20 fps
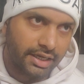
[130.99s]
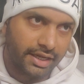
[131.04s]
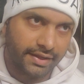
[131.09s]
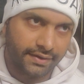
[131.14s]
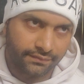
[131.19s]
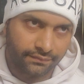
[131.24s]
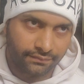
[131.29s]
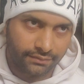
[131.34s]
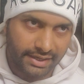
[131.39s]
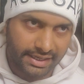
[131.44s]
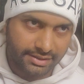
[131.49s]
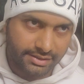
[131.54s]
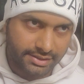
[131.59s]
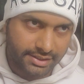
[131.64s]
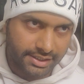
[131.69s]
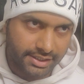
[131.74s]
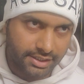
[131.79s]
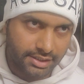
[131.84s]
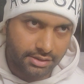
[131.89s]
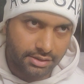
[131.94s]

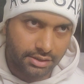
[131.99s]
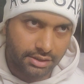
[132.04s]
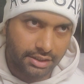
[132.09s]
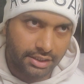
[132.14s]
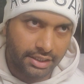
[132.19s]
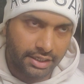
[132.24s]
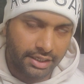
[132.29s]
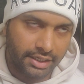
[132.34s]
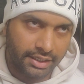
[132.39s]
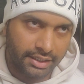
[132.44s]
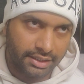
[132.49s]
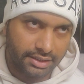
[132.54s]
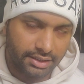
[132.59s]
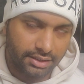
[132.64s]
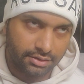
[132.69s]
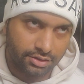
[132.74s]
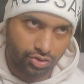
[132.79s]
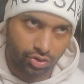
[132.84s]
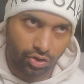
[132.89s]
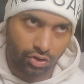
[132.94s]
investing in
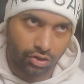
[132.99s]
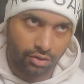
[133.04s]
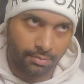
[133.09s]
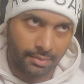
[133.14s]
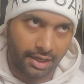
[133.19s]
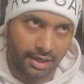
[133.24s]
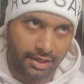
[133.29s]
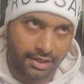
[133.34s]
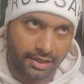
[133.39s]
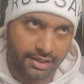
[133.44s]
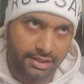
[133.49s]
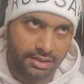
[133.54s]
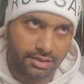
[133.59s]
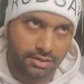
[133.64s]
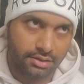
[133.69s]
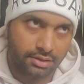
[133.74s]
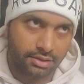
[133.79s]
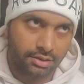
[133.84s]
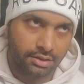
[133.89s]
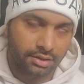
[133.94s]
the stock
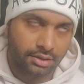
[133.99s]
market